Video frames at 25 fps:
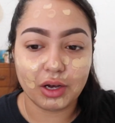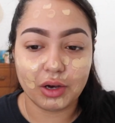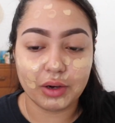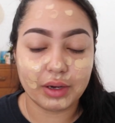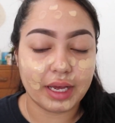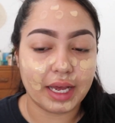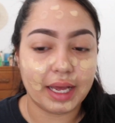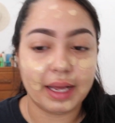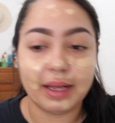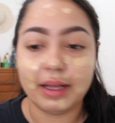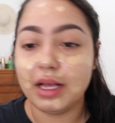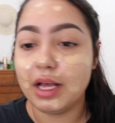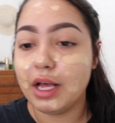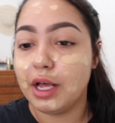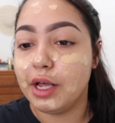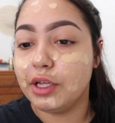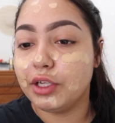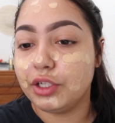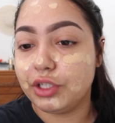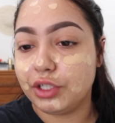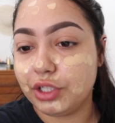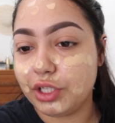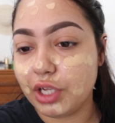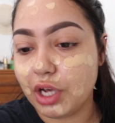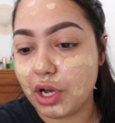Okay,
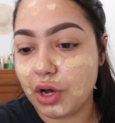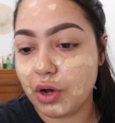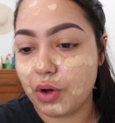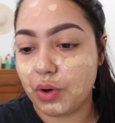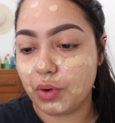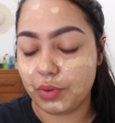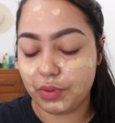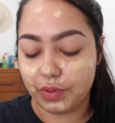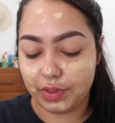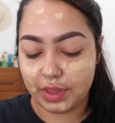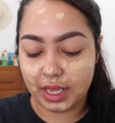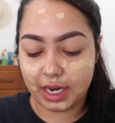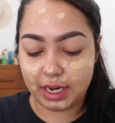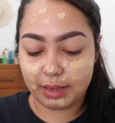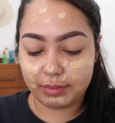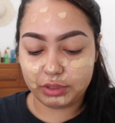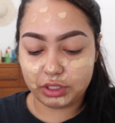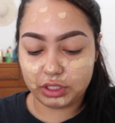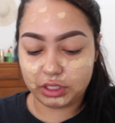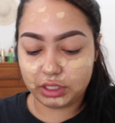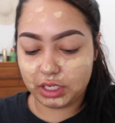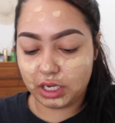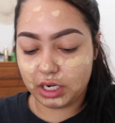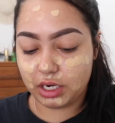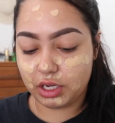so then I'm
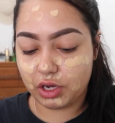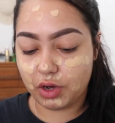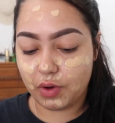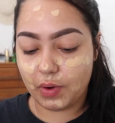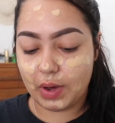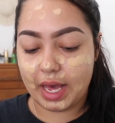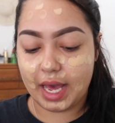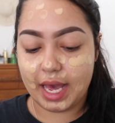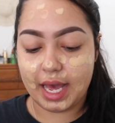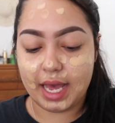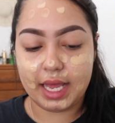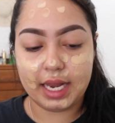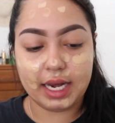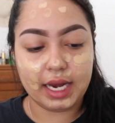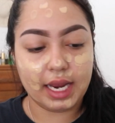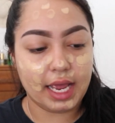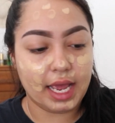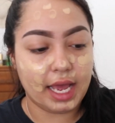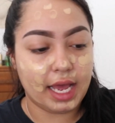just gonna go ahead